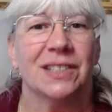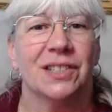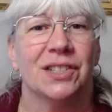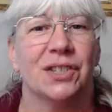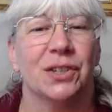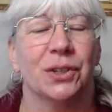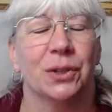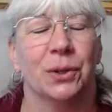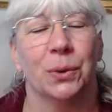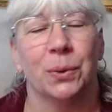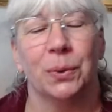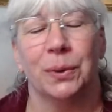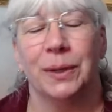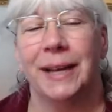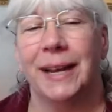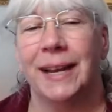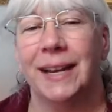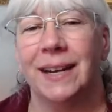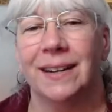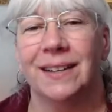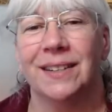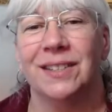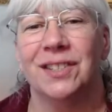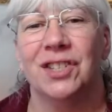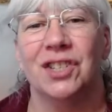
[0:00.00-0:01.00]
to
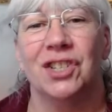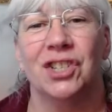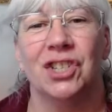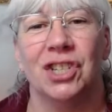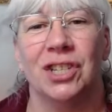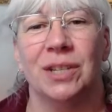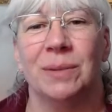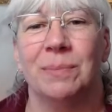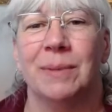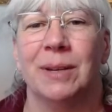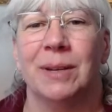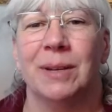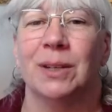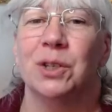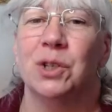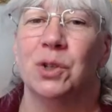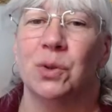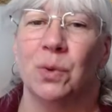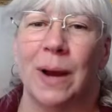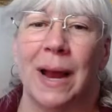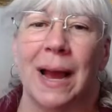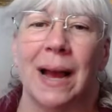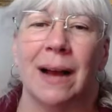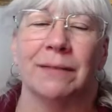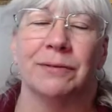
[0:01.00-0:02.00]
create a Gmail
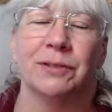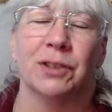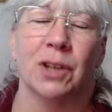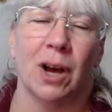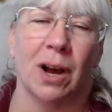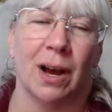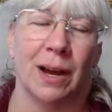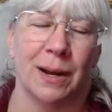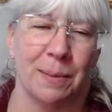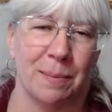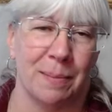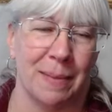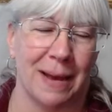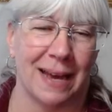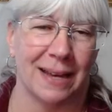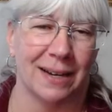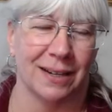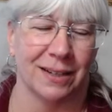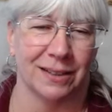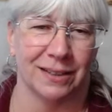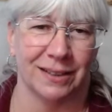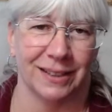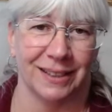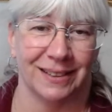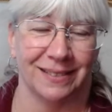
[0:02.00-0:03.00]
draft
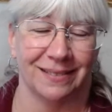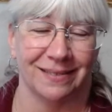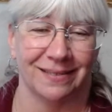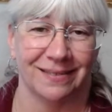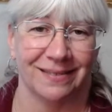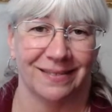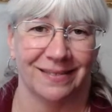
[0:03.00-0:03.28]
automatically.